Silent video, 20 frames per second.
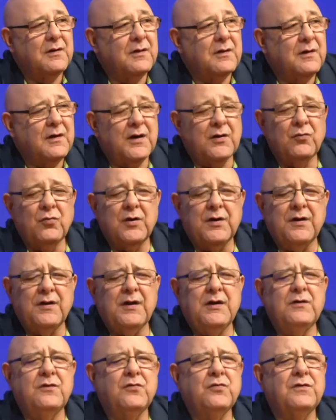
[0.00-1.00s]
And what do
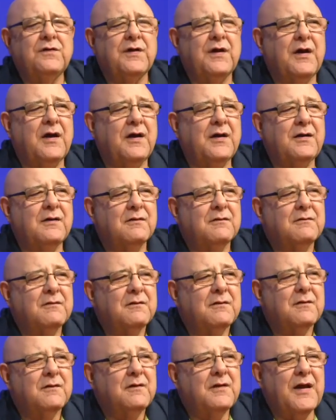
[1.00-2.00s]
they do today?
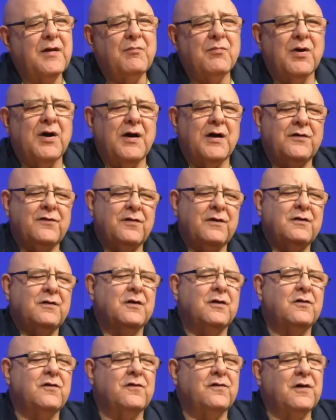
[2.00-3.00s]
They march into
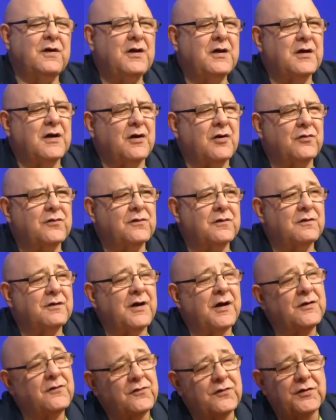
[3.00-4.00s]
the city council, and
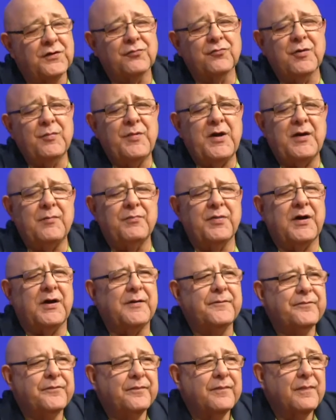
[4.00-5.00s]
I still remember
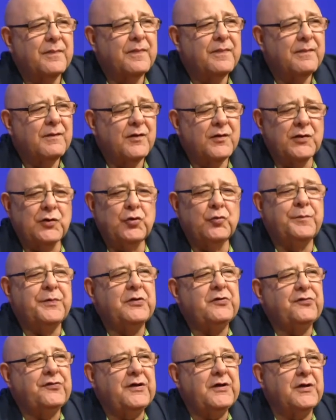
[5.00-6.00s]
Lou
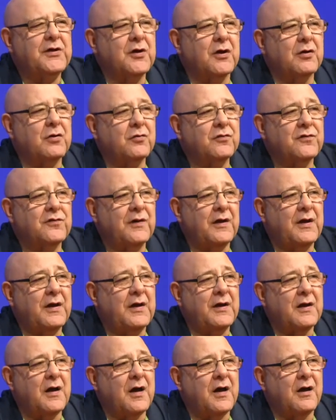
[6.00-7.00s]
Pacheco
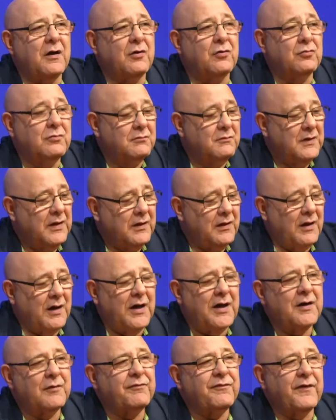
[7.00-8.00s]
saying how
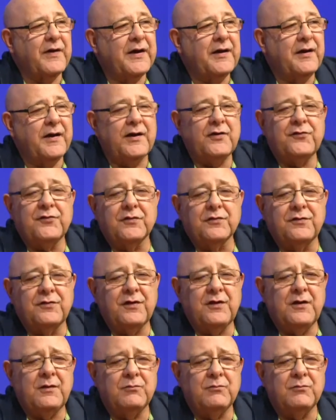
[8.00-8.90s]
our financial team